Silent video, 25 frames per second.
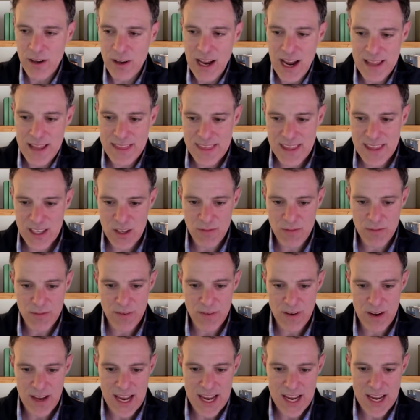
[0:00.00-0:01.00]
I think
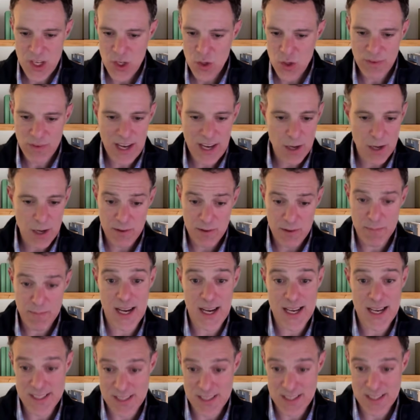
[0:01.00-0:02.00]
A, you've got to be
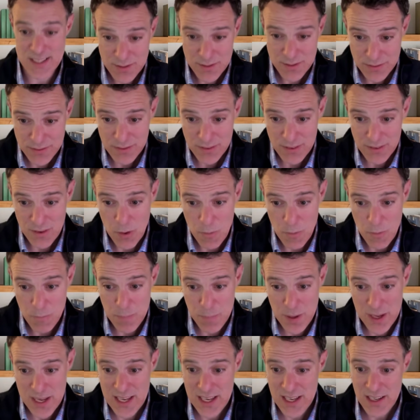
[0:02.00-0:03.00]
positive.
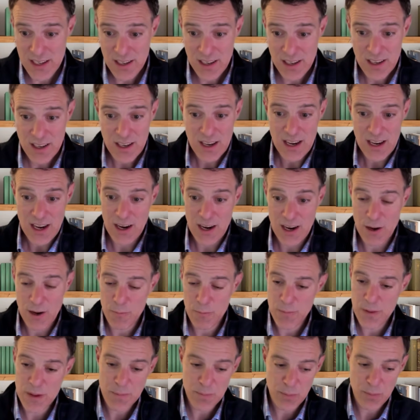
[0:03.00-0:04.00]
B,
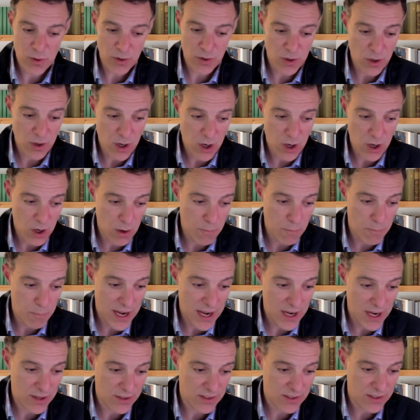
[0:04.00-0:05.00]
people are
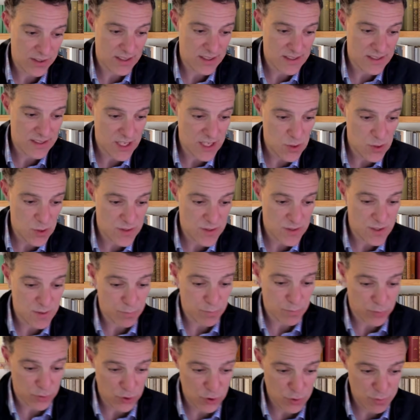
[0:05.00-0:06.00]
about continuous
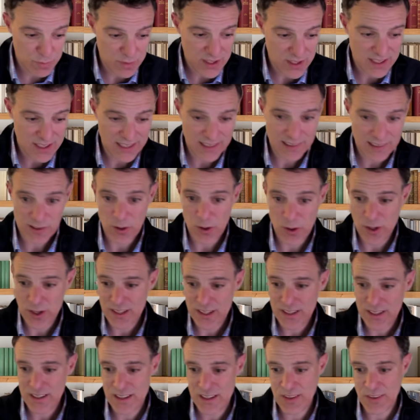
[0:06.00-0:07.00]
improvement and
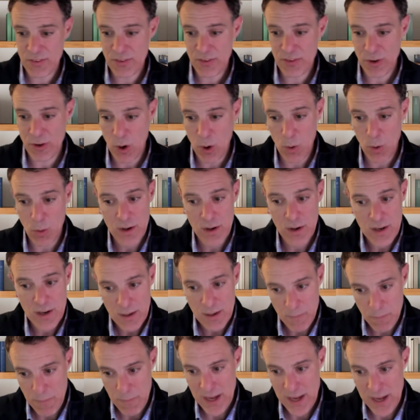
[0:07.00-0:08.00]
learning. And so
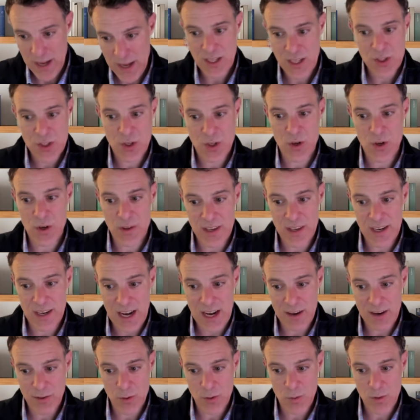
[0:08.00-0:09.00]
making sure that
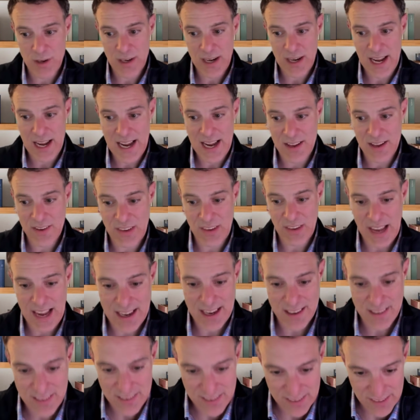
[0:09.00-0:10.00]
everyone has
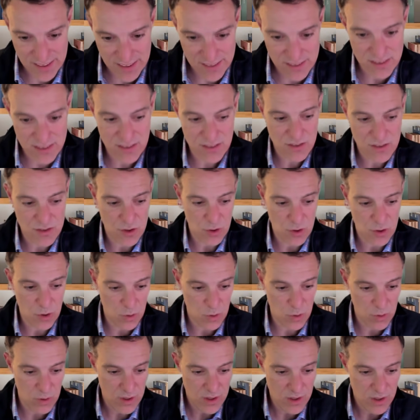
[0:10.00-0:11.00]
access to
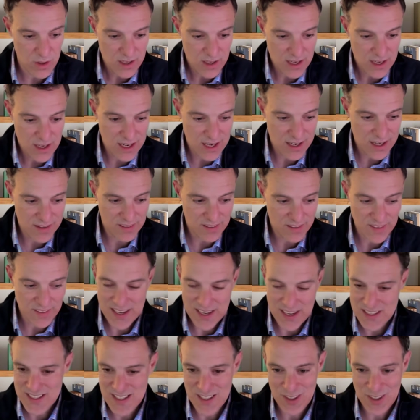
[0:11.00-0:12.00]
the
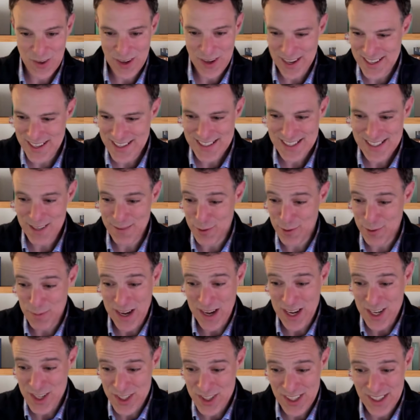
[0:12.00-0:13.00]
latest and greatest
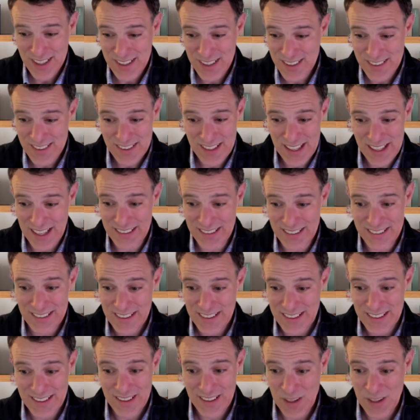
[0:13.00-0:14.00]
information that,
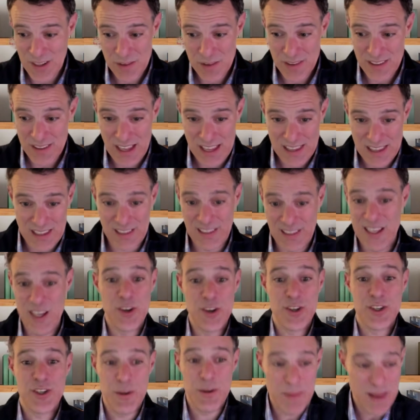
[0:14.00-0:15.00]
that the
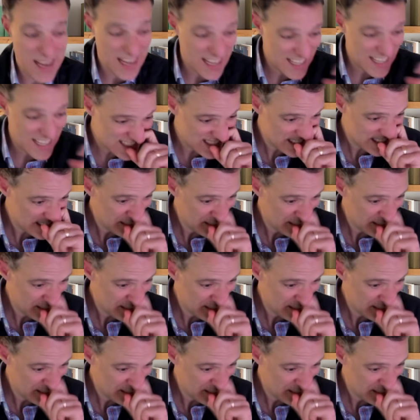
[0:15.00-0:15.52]
leadership has.